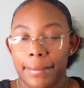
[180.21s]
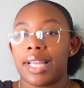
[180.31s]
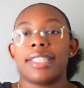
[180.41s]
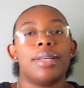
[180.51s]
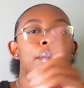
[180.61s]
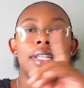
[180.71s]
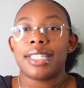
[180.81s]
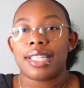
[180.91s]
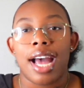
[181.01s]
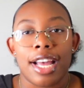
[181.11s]
It's in one of
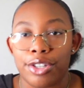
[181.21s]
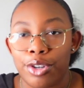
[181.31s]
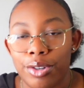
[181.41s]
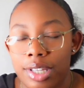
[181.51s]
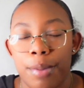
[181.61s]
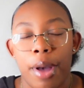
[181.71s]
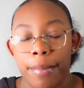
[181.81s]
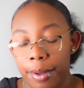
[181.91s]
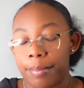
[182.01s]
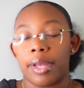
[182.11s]
these eyes. You're gonna see it pop
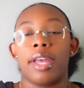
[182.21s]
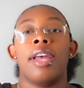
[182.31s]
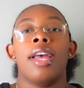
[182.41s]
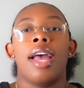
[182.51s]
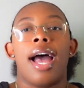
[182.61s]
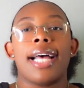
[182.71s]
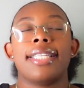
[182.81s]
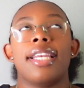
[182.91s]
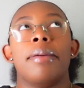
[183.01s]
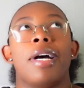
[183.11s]
up, but I
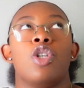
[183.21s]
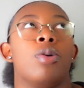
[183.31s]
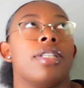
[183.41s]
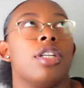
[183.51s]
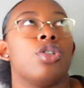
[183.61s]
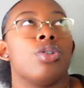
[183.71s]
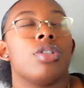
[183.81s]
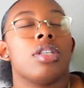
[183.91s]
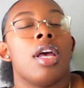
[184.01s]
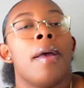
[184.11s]
said it in my dorm
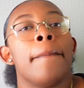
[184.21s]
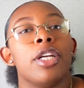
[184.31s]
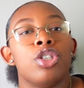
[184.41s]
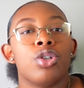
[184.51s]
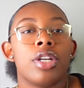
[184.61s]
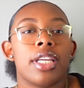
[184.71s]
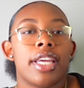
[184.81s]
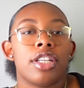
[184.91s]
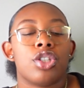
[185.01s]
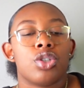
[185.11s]
essentials. Make sure to
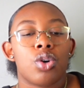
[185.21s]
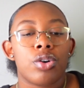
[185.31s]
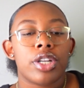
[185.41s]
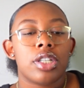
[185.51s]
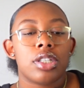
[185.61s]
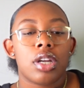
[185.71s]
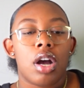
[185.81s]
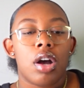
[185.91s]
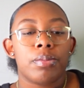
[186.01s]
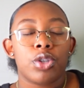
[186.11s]
get a storage
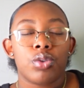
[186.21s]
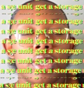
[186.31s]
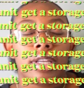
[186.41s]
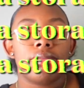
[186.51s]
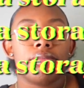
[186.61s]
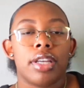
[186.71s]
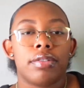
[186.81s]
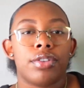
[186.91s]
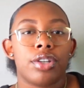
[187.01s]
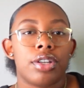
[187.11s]
unit
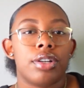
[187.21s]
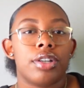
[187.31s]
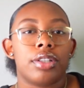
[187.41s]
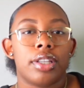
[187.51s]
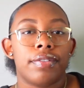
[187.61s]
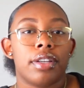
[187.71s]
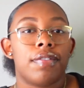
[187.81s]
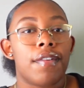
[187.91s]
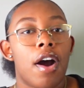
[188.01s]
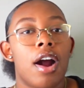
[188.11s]
if you're living
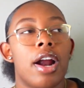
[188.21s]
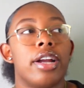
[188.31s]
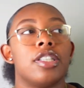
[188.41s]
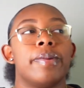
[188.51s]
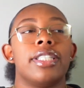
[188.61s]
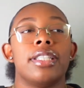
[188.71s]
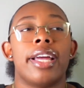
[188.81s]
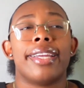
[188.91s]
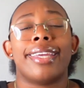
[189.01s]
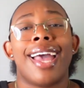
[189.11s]
far, especially
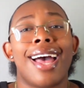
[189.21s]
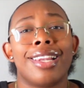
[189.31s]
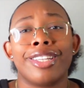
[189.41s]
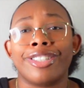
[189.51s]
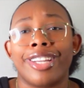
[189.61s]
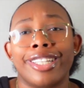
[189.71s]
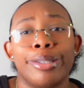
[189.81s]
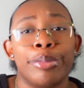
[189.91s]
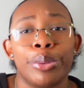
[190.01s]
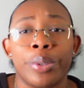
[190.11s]
like Cali or like the
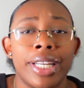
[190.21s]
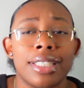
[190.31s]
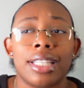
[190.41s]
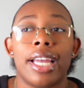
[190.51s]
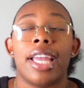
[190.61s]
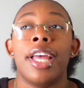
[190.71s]
Midwest. Like